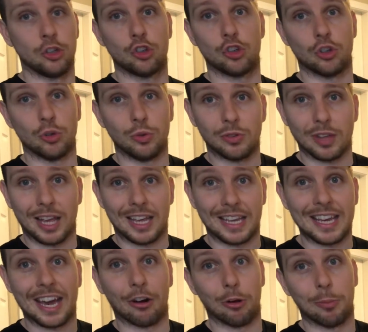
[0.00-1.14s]
Choose a
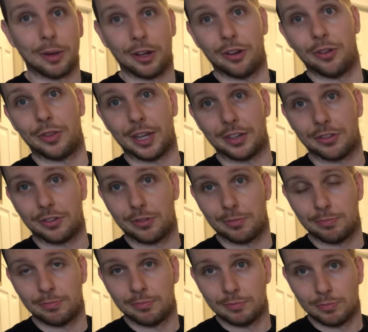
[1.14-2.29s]
kettlebell that's
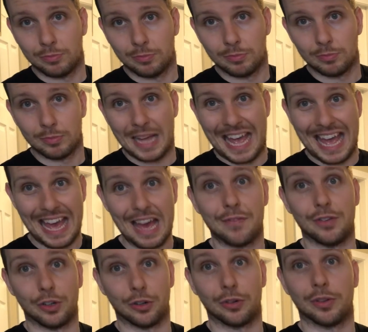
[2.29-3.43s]

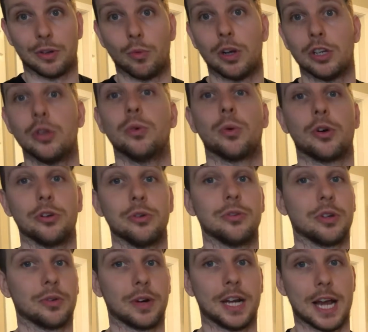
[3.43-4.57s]
heavier than what you are
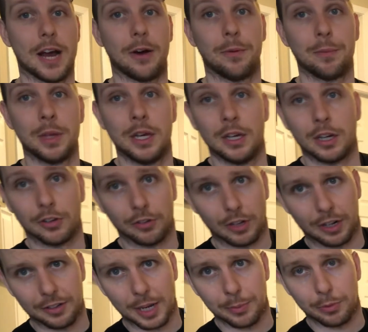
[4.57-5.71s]
using right now, because a lot
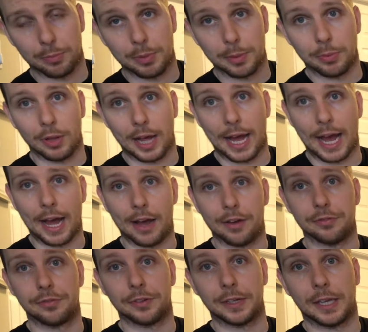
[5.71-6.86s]
of times when people
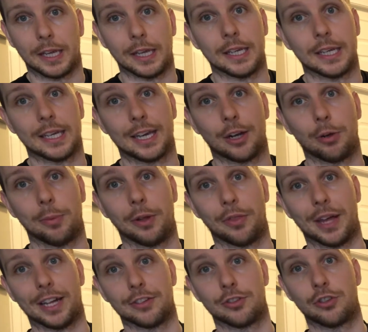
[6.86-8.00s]
have a kettlebell
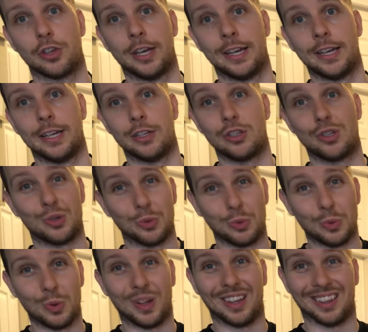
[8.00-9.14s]
that's
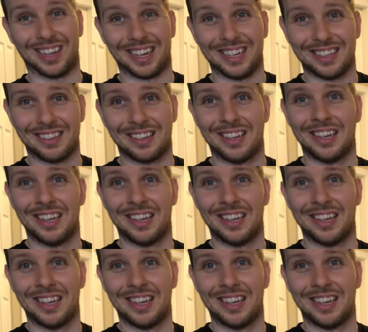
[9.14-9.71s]
too light,